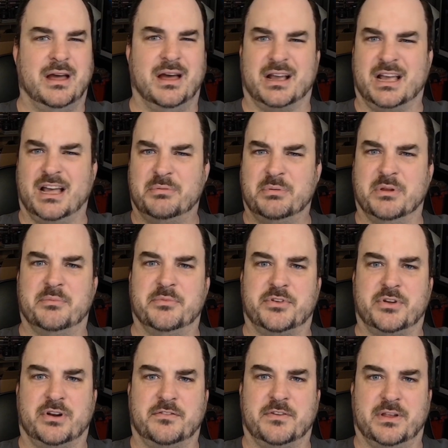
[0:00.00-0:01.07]
A couple of them
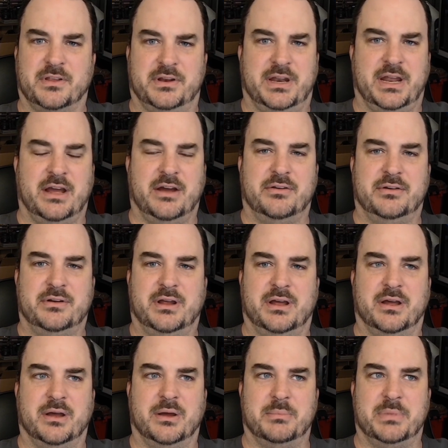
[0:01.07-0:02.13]
started falling
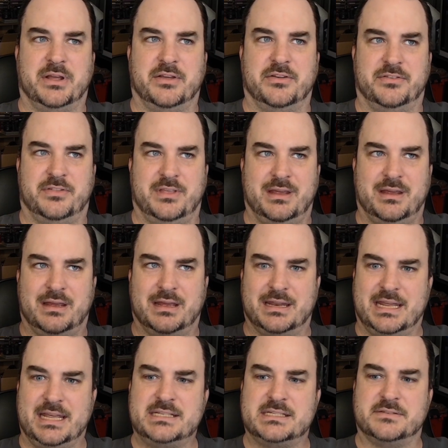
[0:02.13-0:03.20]
down because the
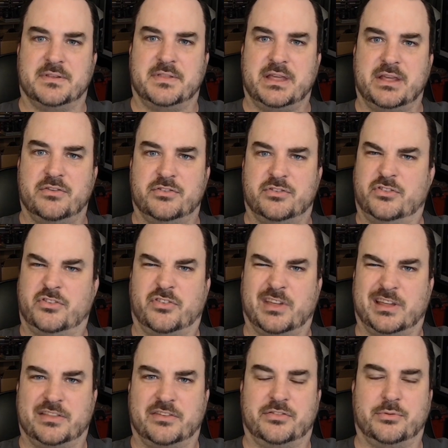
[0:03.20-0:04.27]
adhesive that they use is just
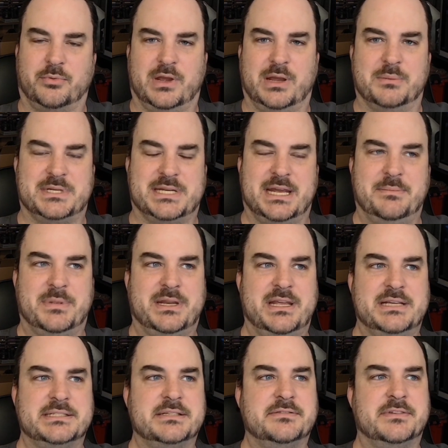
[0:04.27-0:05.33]
like this 3M tape
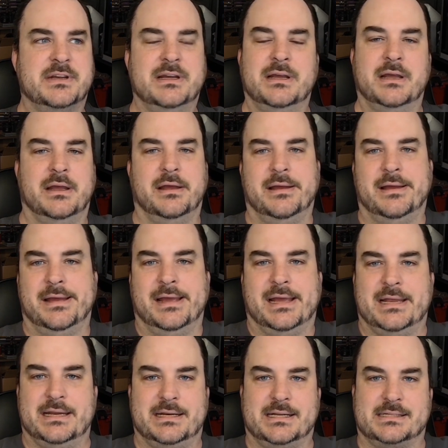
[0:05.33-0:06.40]
adhesive,
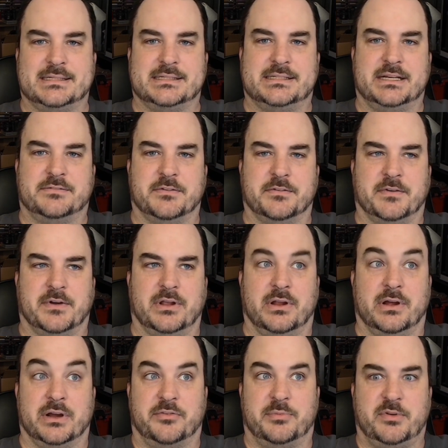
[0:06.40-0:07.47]
and it doesn't stick for very
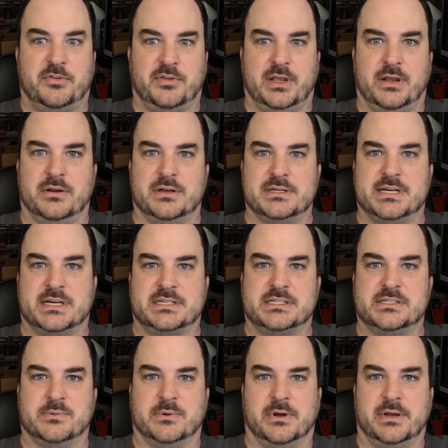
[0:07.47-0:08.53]
long, especially here in
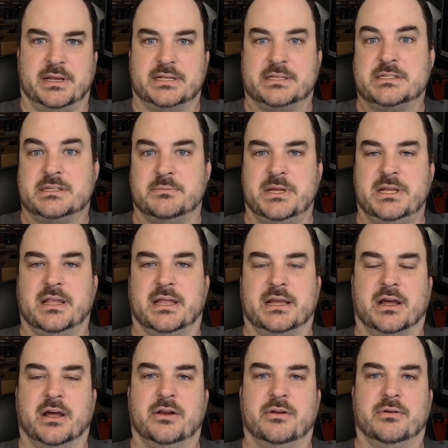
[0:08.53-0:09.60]
Texas where it gets to be like
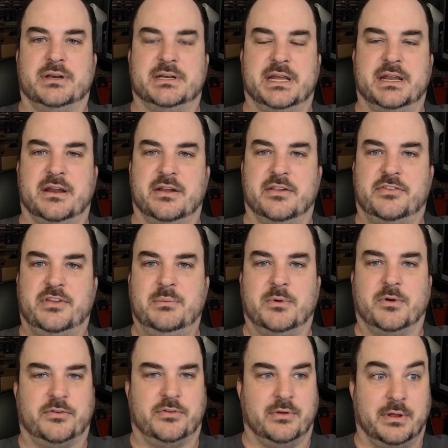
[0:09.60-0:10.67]
110 in the
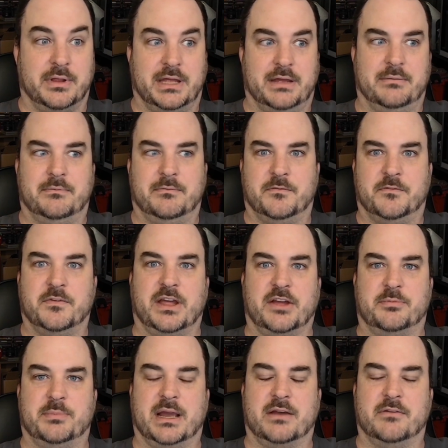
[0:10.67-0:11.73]
summer, so all that
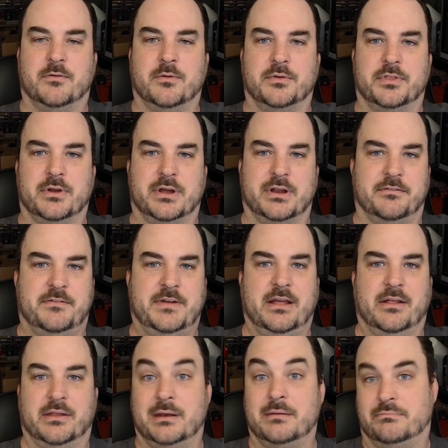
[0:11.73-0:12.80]
flex back and forth, they're going to
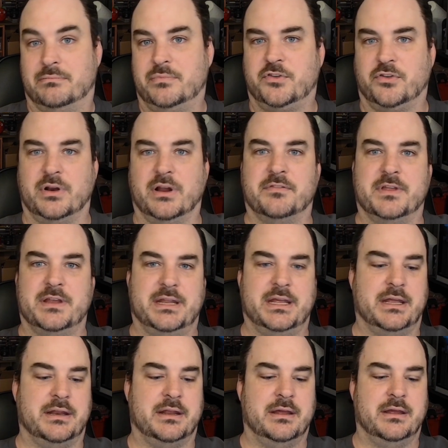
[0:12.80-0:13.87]
fail, and sure enough they
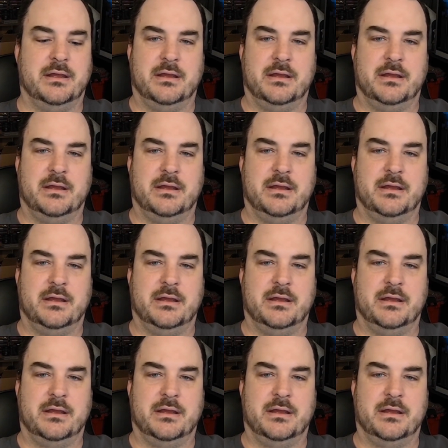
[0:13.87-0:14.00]
did.